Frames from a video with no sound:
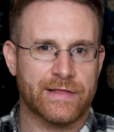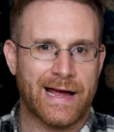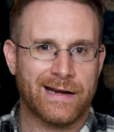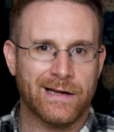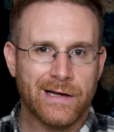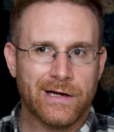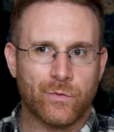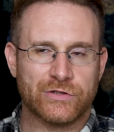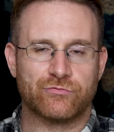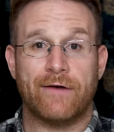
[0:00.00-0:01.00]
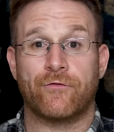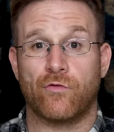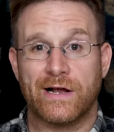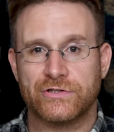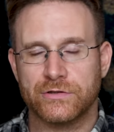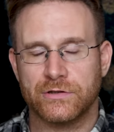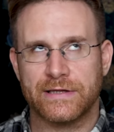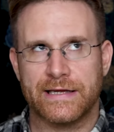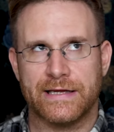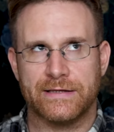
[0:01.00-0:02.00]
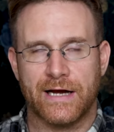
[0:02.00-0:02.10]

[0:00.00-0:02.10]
that was referential, he